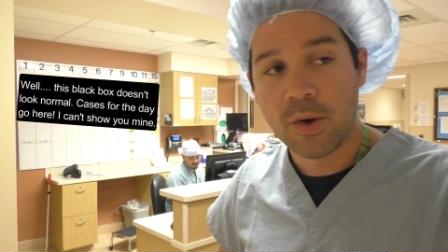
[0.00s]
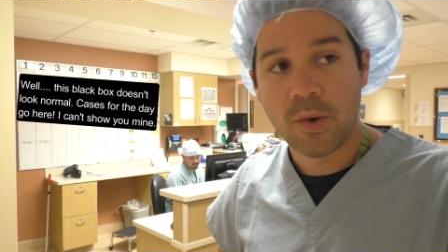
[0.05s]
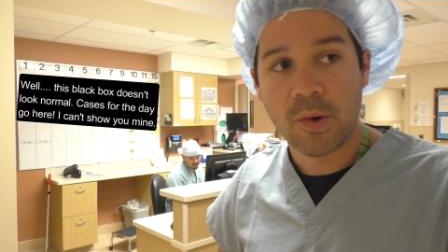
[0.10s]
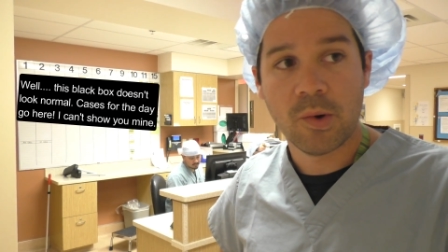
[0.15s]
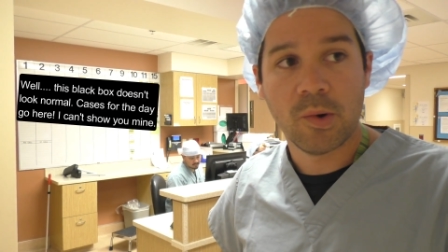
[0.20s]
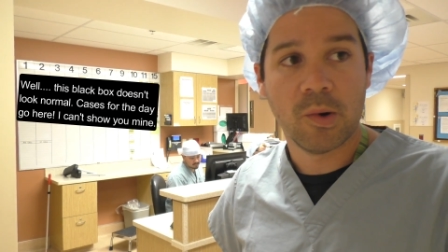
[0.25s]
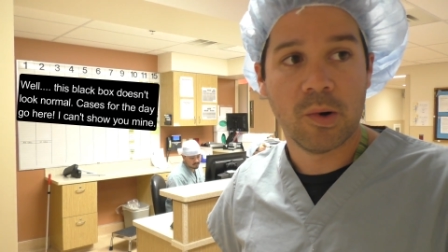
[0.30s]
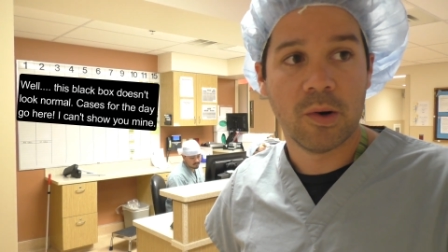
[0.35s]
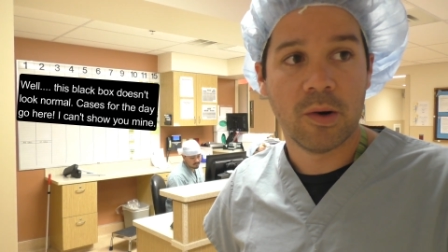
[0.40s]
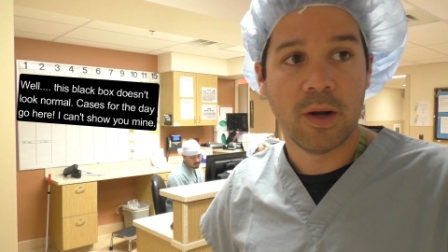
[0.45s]

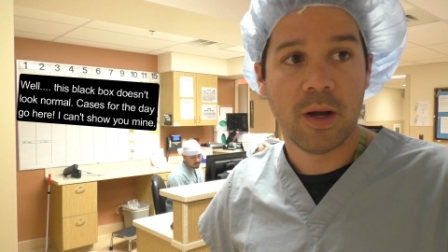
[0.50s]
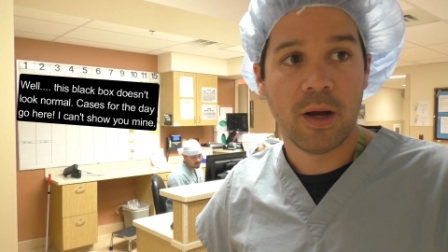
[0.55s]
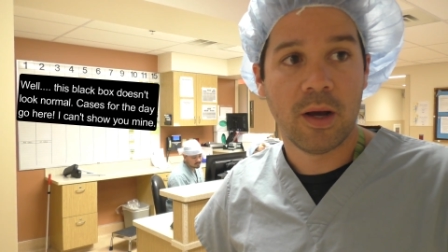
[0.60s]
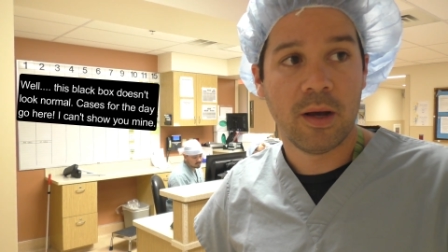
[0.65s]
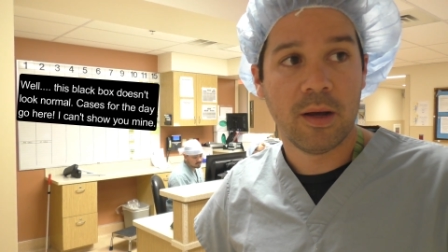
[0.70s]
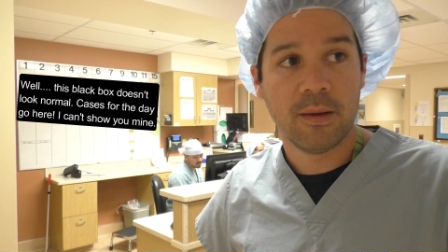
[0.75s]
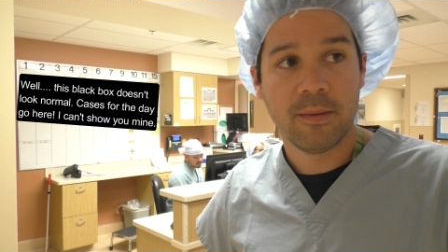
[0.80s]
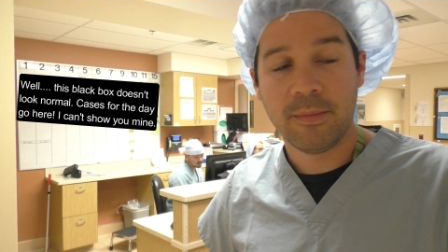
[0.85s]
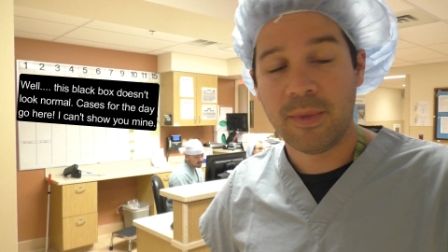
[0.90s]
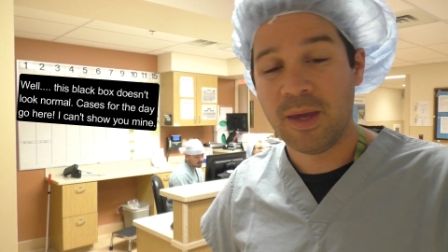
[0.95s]

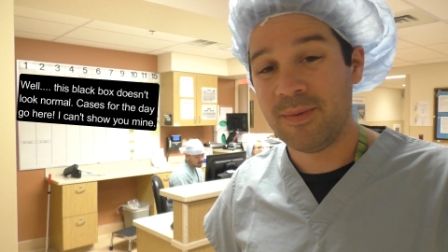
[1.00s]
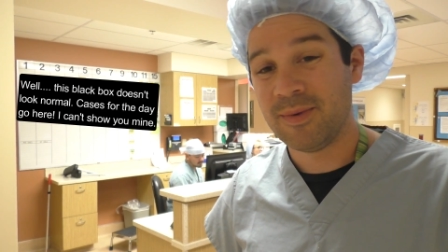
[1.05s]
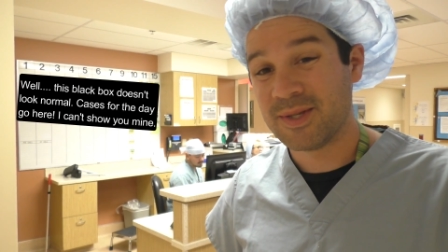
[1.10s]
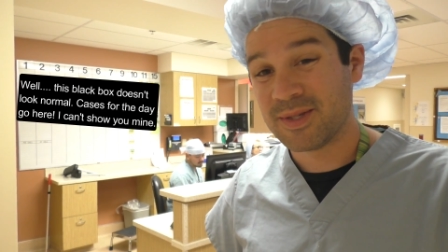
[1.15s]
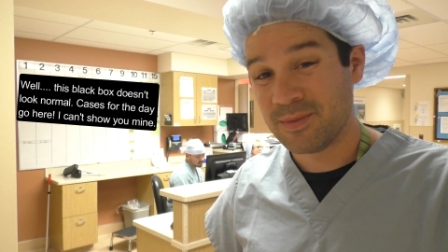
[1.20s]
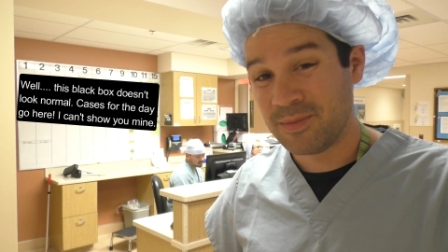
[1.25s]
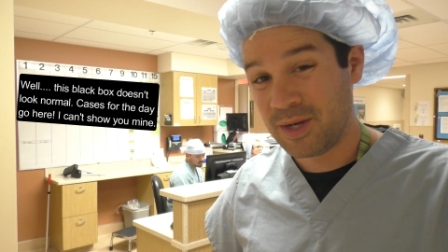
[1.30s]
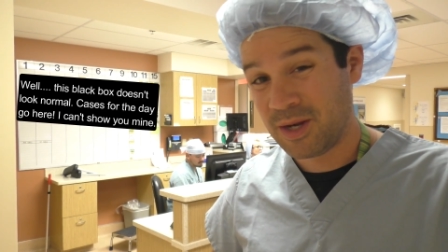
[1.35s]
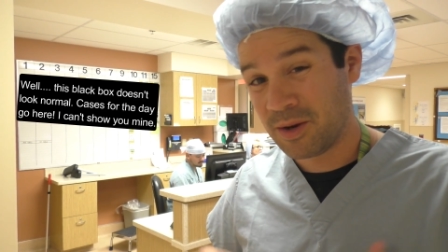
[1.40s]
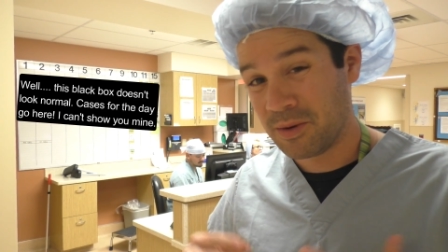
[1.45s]
or maybe
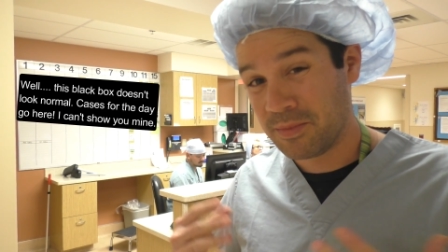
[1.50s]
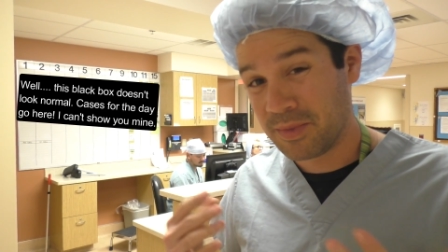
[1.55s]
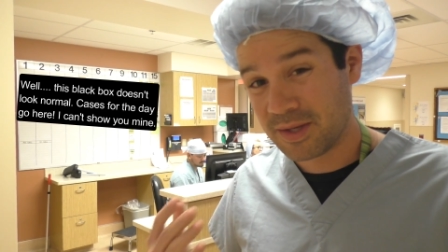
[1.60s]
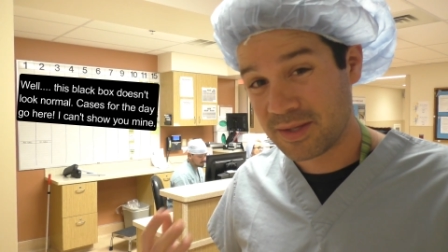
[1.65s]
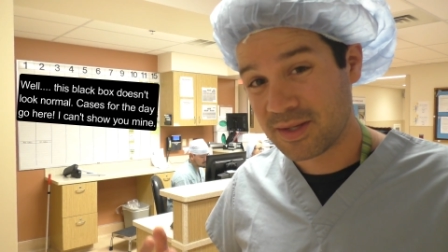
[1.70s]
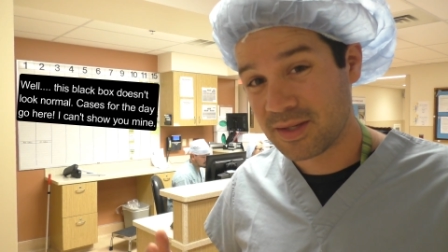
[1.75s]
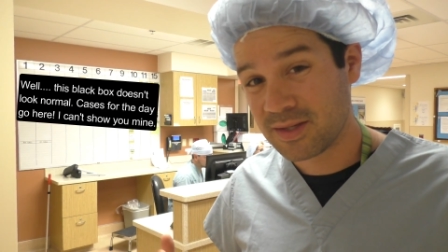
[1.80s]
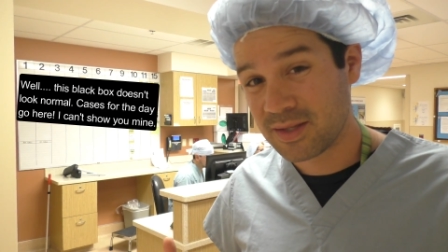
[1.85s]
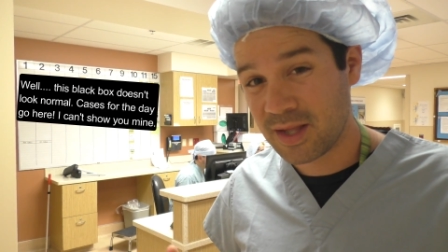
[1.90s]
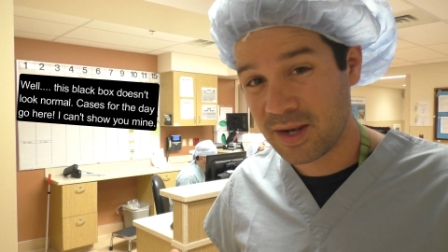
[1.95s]
some near
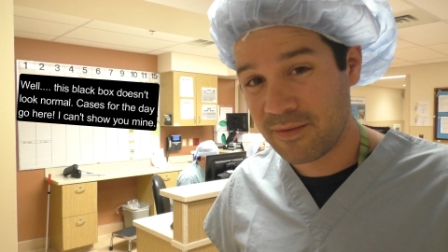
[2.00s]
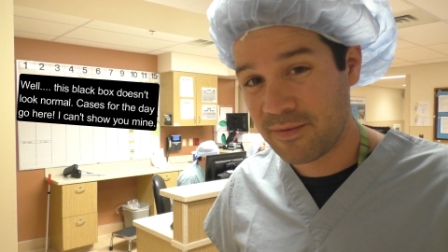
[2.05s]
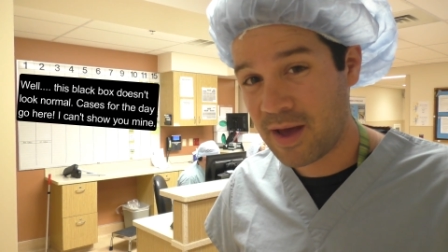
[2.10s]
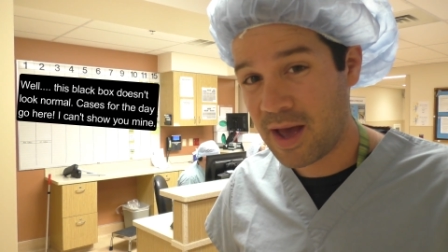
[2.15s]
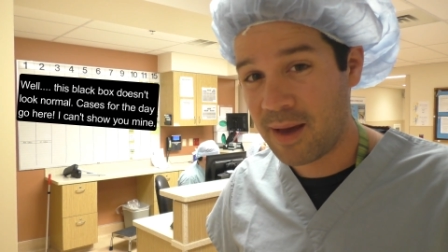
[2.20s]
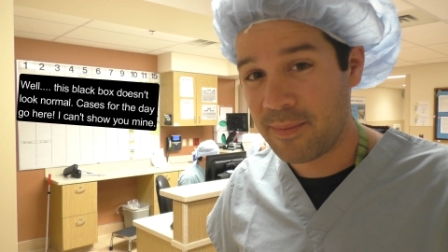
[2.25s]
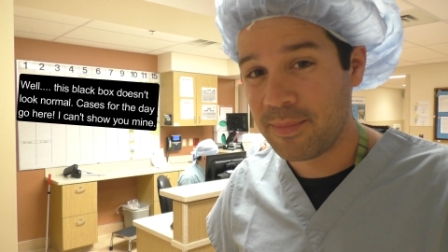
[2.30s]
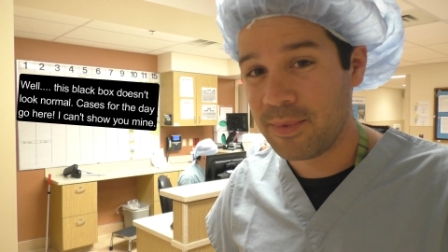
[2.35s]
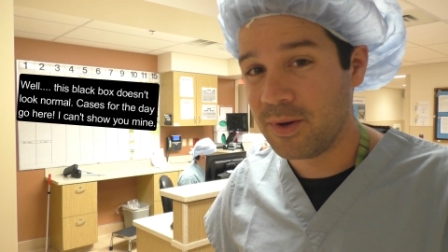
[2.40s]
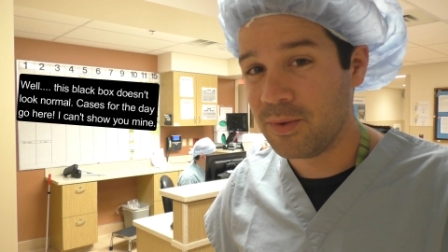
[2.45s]
misses that have
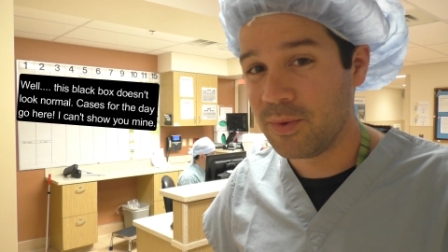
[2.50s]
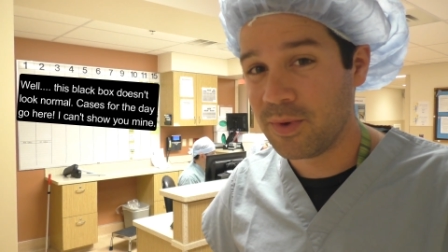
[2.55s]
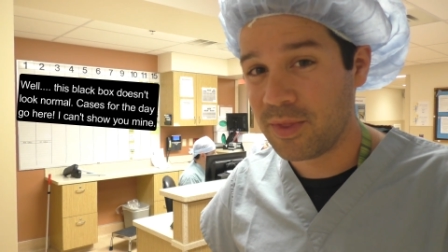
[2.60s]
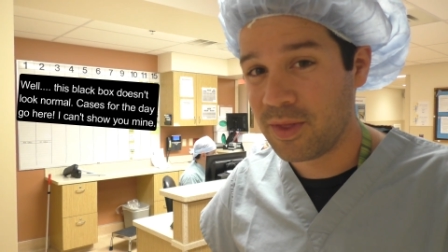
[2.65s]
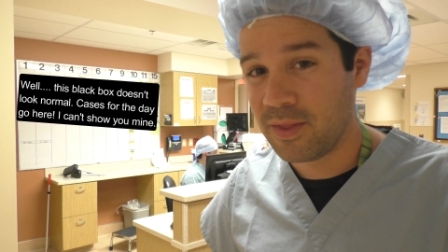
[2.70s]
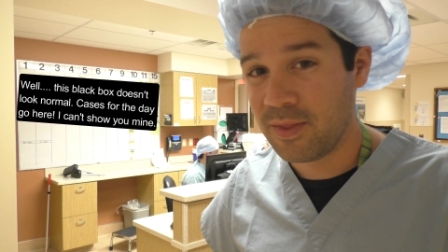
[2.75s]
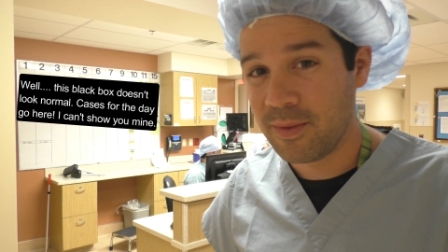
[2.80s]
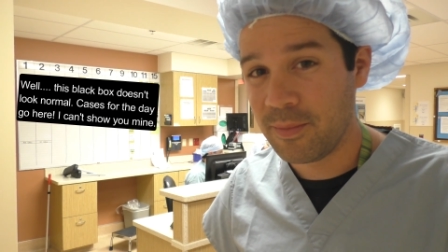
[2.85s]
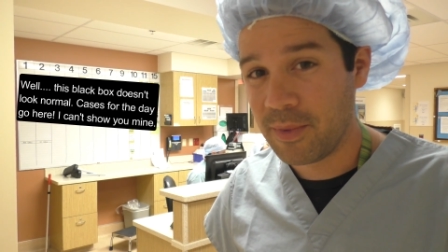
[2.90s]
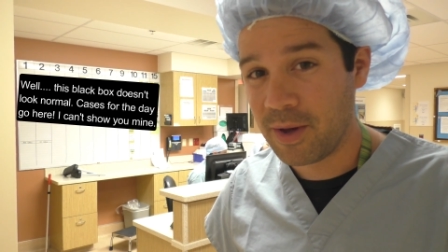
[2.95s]
happened
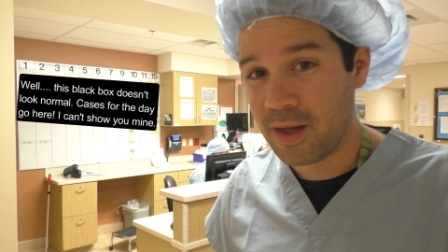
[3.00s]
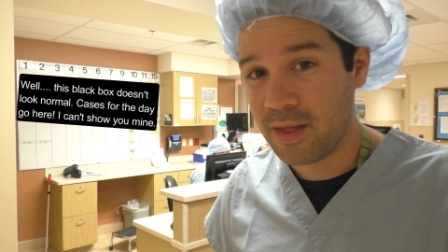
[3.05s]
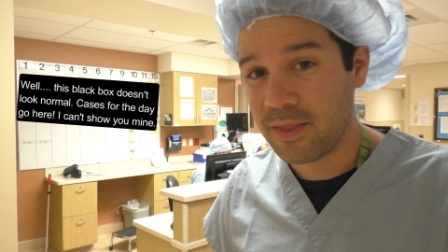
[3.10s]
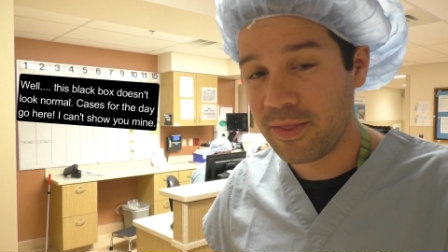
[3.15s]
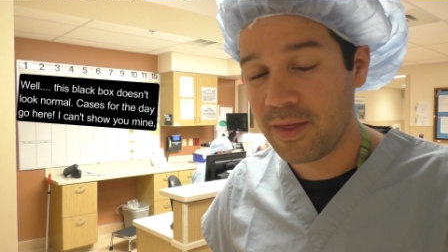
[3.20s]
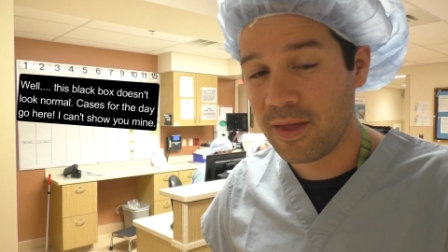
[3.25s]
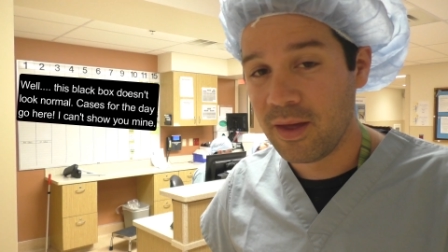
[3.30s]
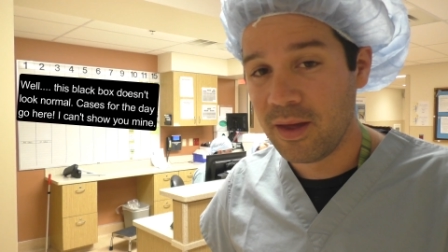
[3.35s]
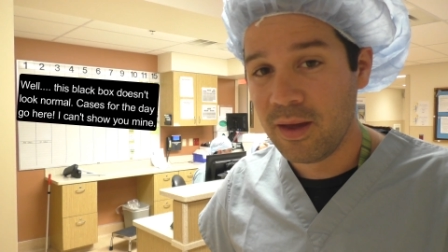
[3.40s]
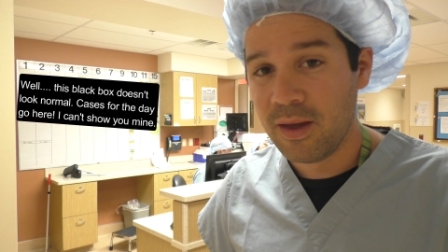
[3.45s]
within the
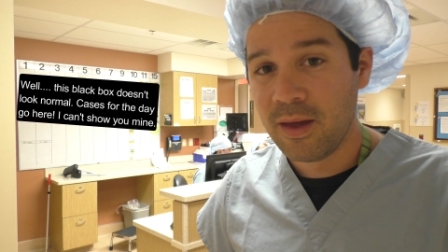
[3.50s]
month.